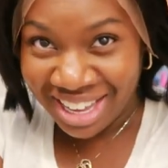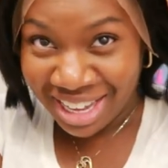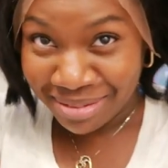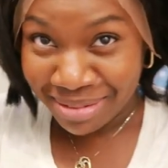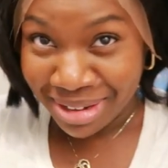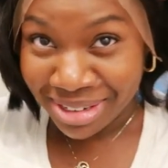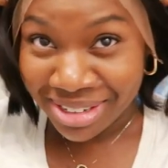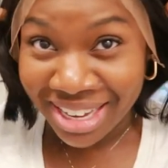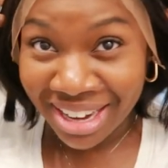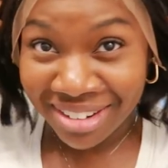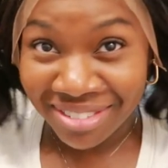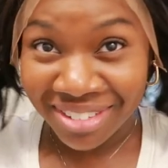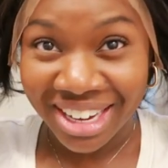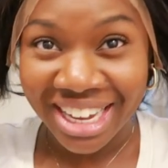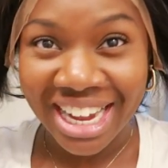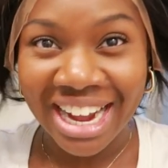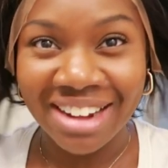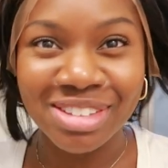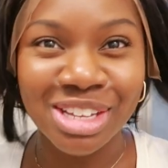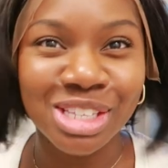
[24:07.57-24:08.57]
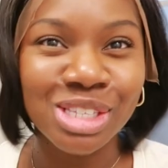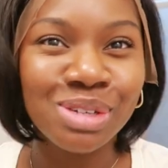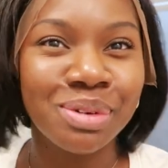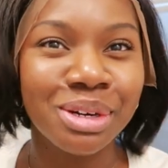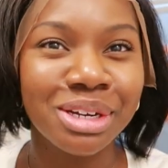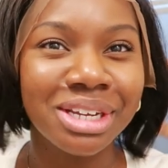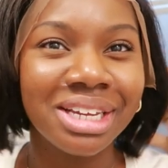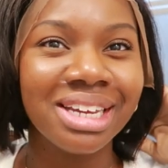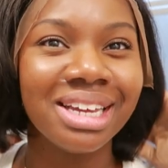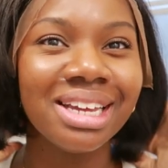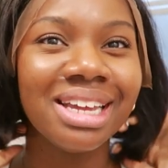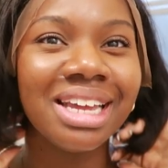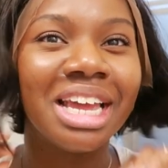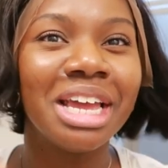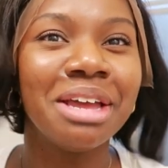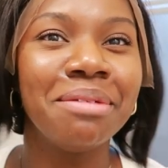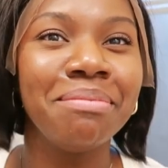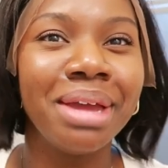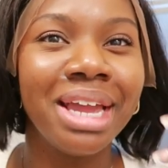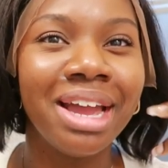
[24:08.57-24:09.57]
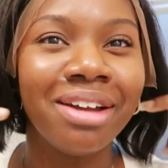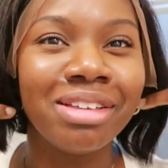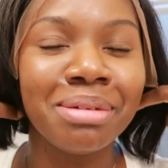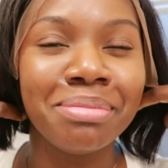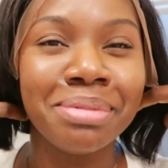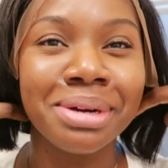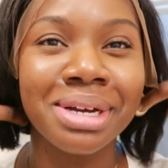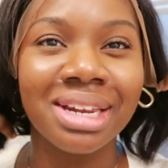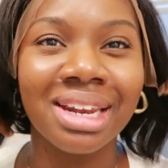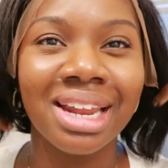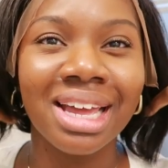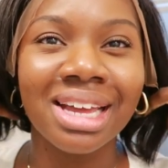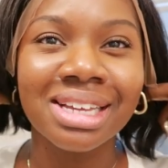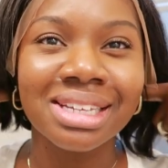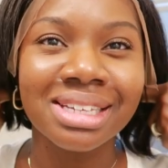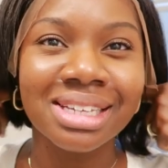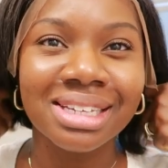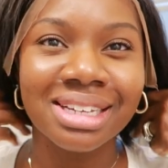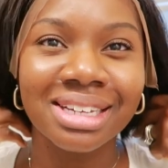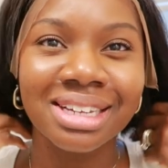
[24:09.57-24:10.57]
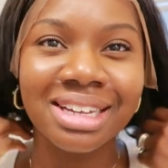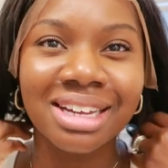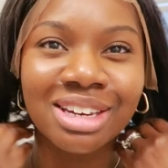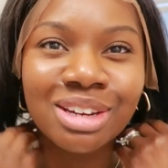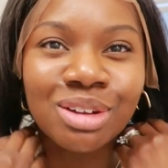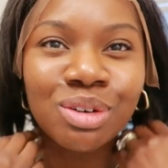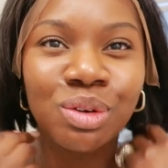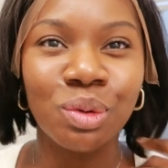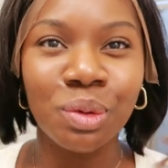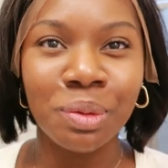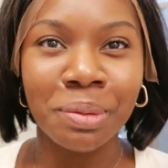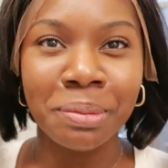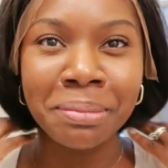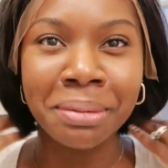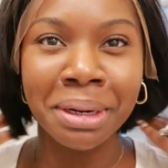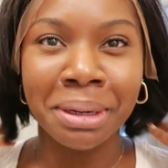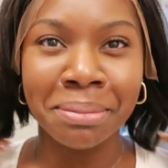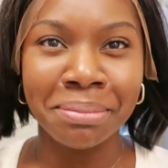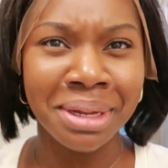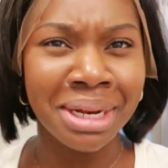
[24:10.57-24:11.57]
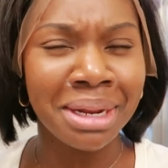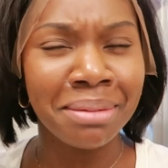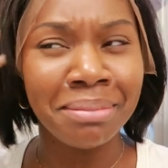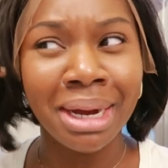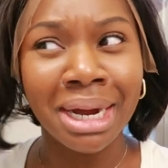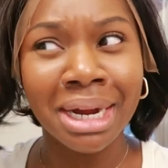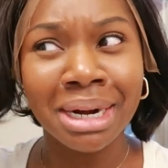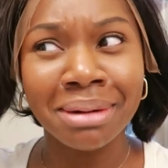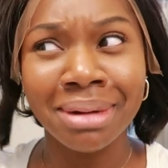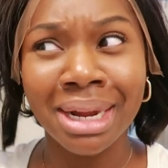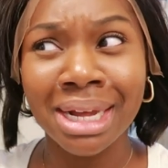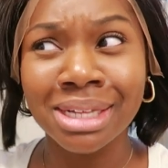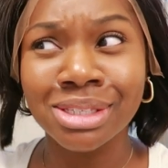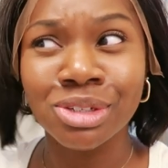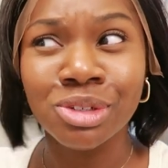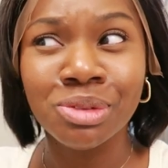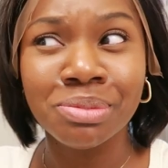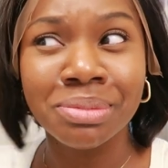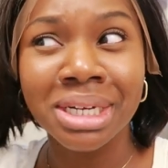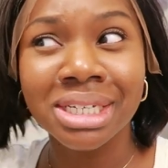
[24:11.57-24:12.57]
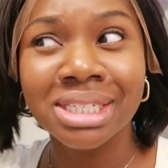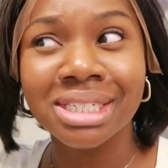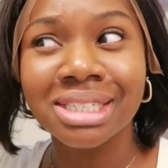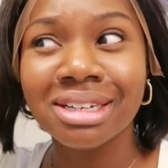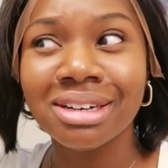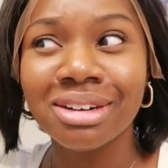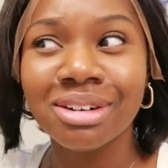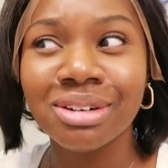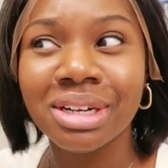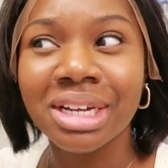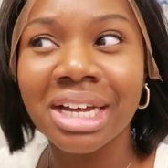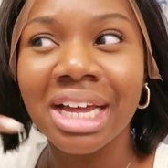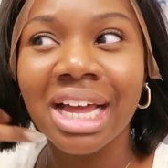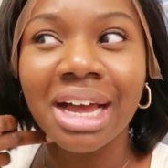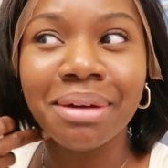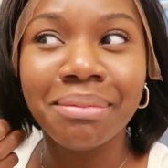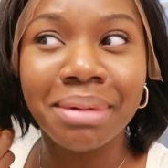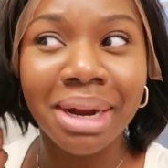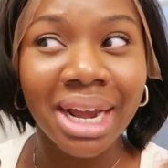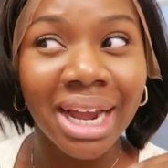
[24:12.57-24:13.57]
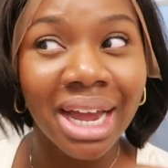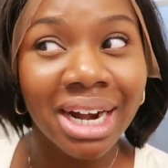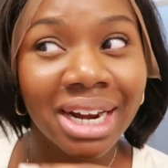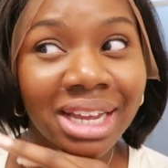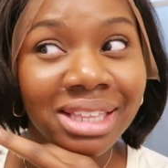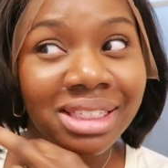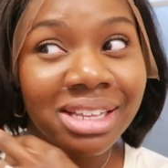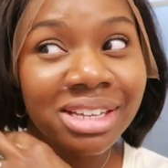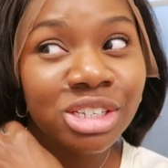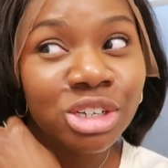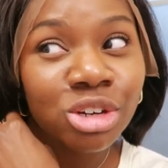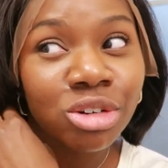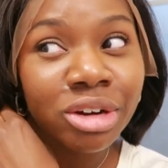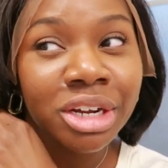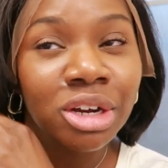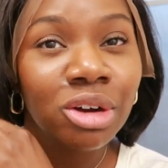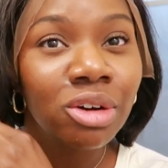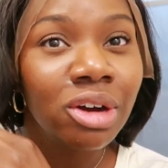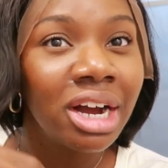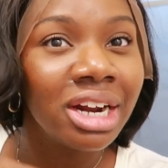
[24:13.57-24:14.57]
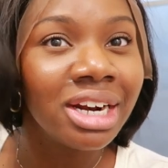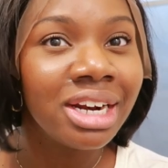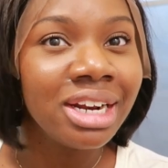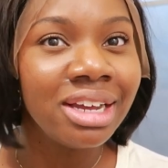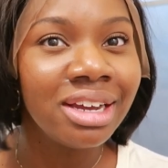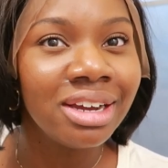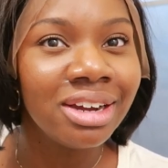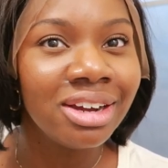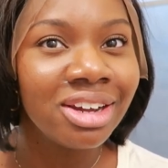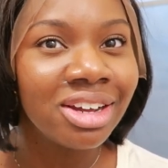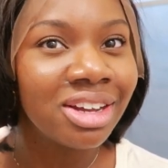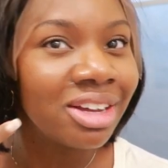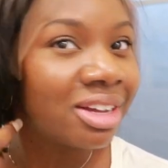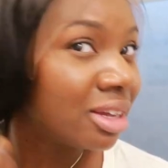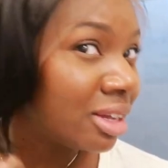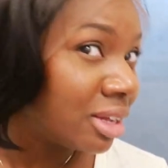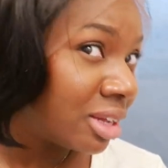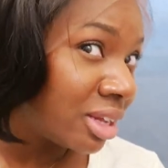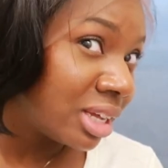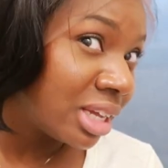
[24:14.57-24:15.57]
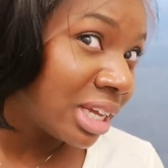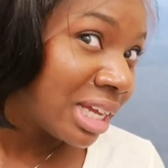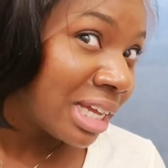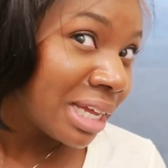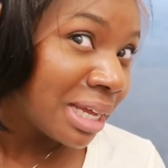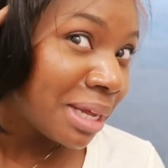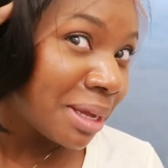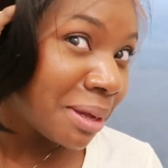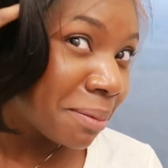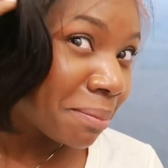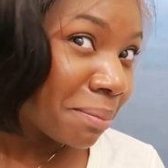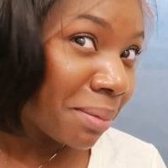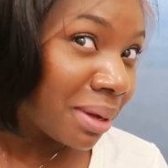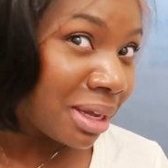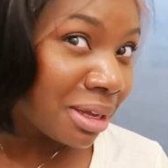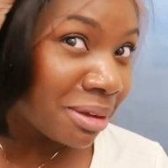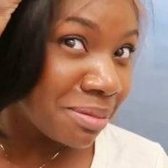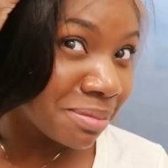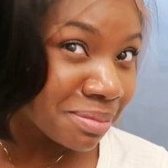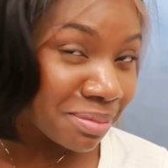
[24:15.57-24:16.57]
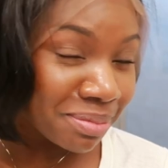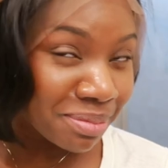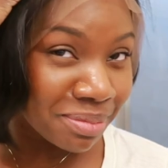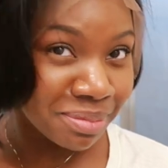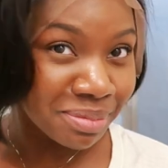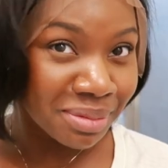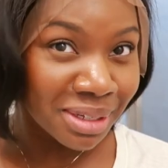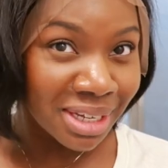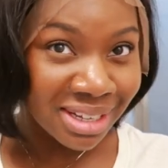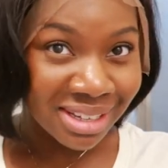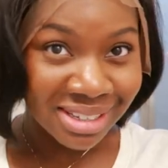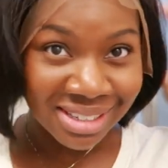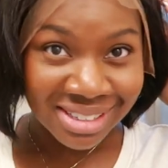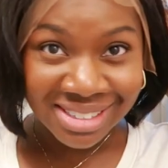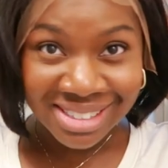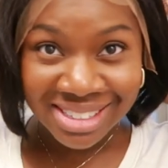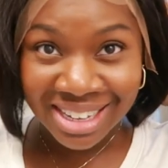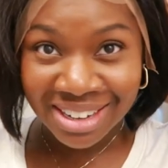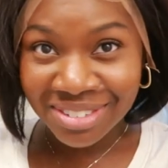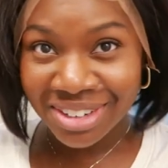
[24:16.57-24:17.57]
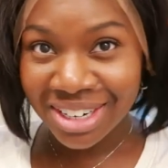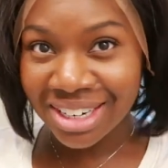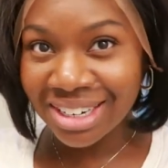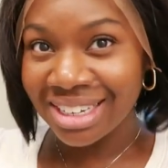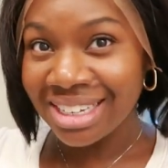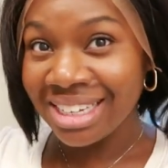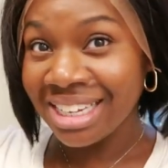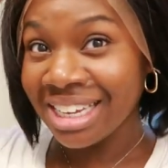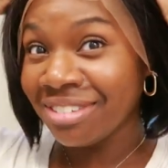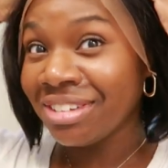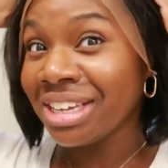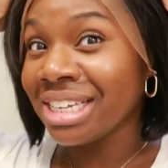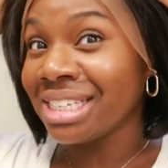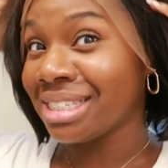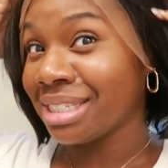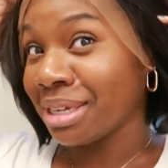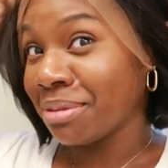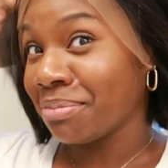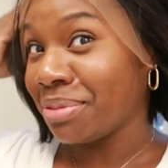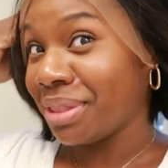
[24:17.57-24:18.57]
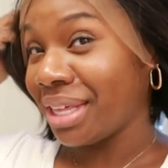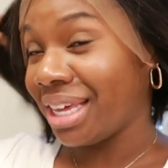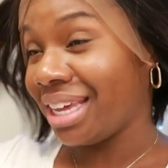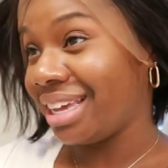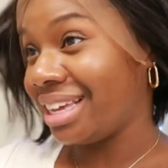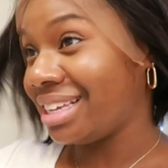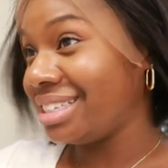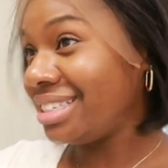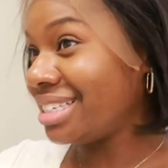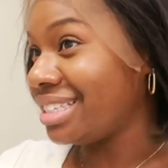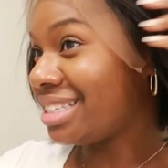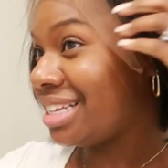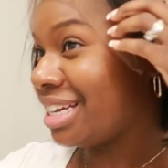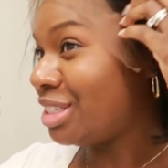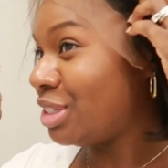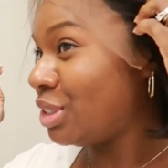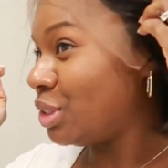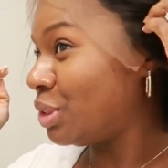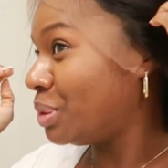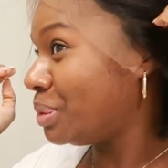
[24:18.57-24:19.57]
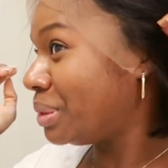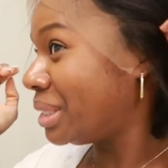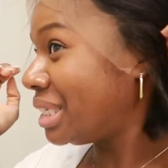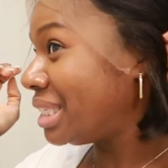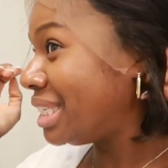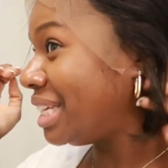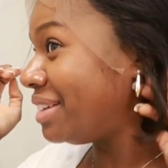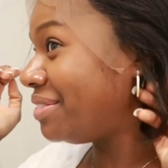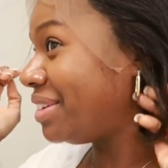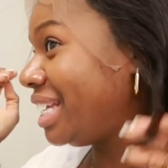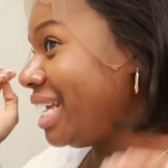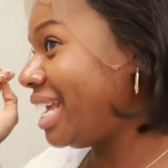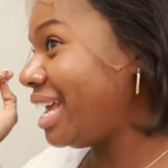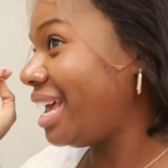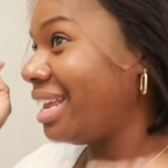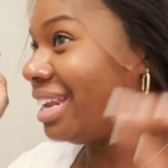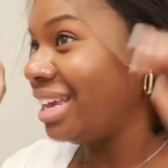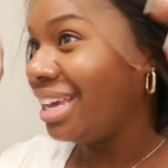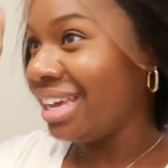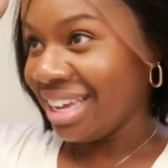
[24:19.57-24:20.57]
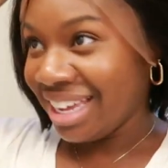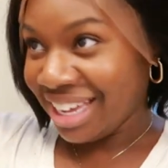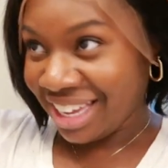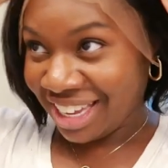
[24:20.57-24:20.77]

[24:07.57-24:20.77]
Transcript: I'm gonna definitely have to twerk it, and may have to put like a little bump in the bottom, not too much though. But I gotta get this crinkle out of there. But it's definitely giving something, just not sure what it's giving yet.